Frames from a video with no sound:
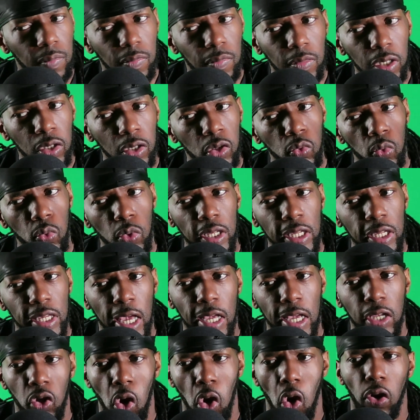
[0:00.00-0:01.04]
really can't
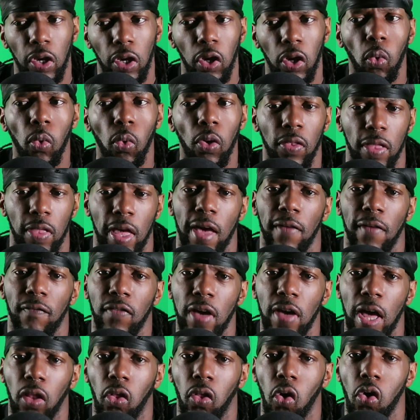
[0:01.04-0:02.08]
target where that fat
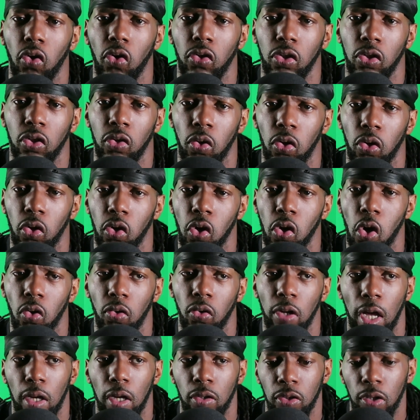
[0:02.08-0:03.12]
loss is going to go. Now,
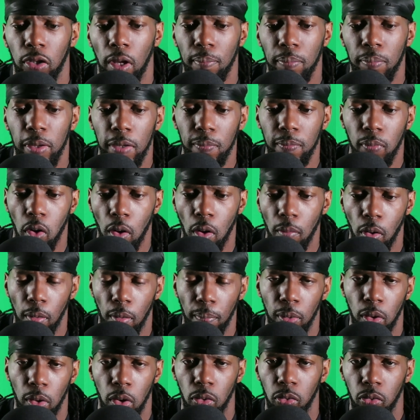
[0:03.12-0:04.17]
some people are more
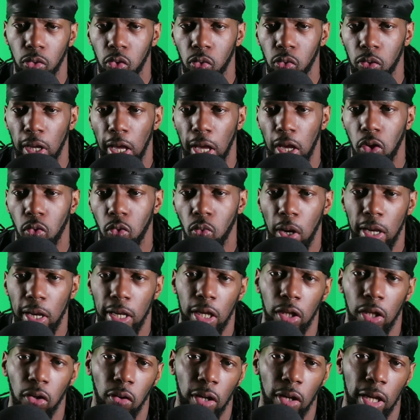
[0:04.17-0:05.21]
prone to gain weight in their
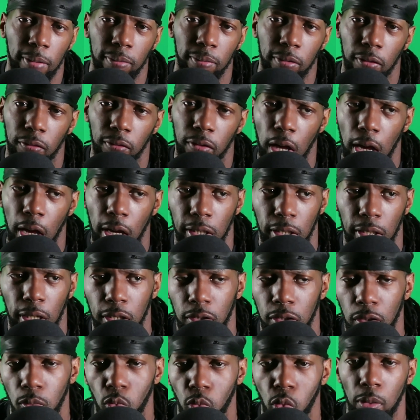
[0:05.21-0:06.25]
hips and thighs. Like some
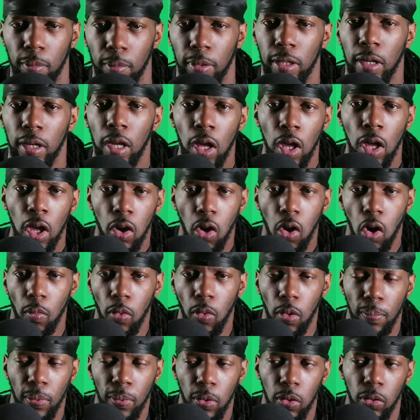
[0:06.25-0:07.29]
women are more
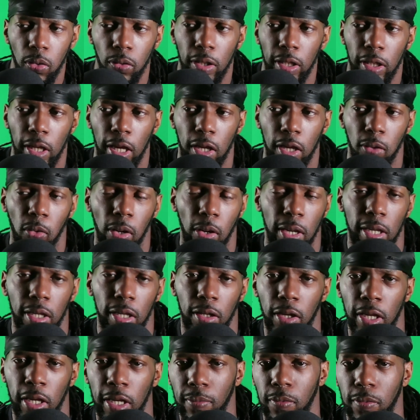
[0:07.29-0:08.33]
prone to gain weight in their
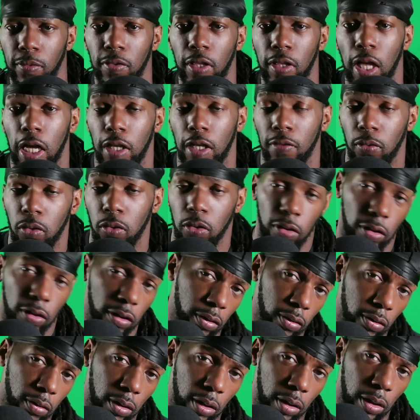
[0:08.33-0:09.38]
hips and thighs versus
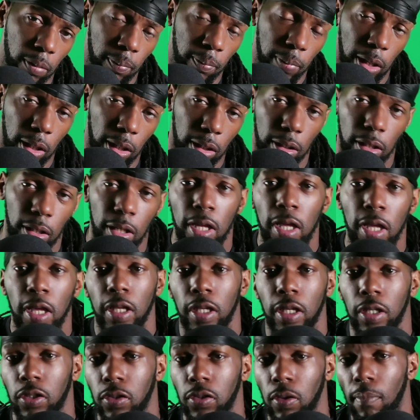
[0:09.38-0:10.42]
their belly. And
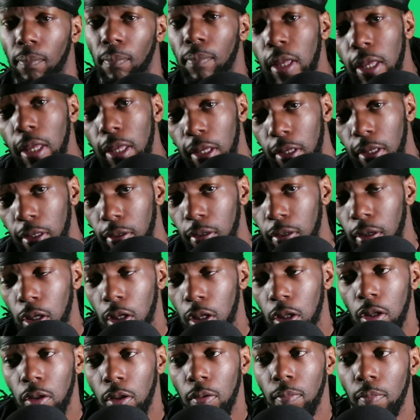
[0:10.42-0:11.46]
some men,
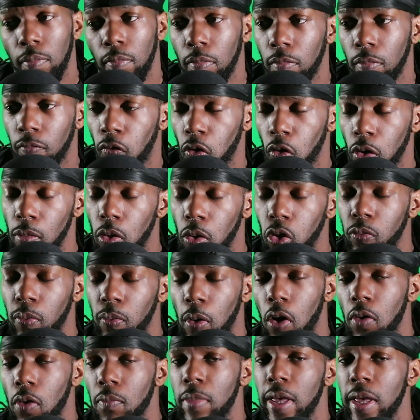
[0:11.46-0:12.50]
for the most part,
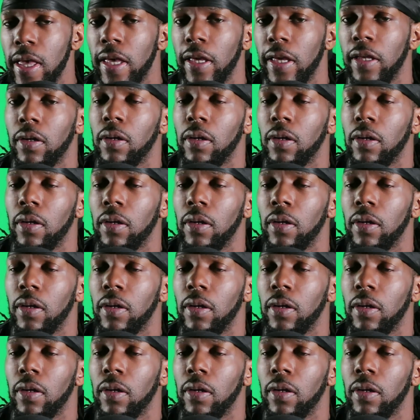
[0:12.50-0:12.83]
men,